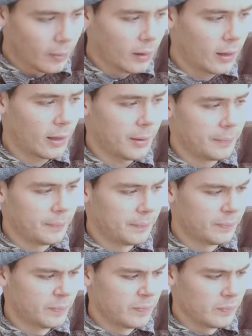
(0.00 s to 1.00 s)
and
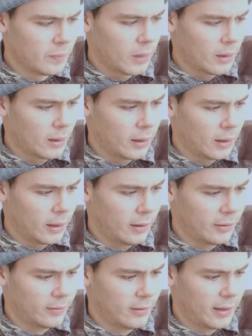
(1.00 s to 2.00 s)

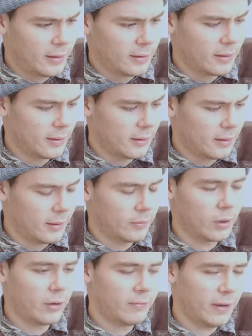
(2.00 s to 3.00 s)
I said, I've
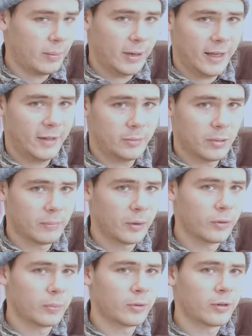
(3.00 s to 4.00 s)
got a family history of
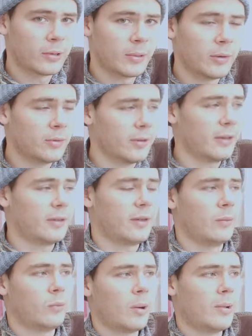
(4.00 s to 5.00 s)
multiple sclerosis.
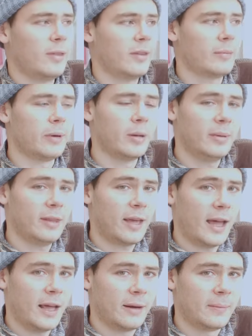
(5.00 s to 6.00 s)
I'm worried this might be
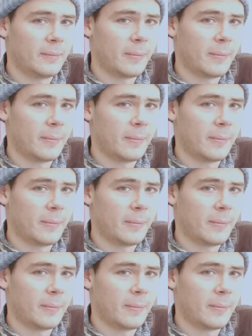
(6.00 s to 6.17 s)
that.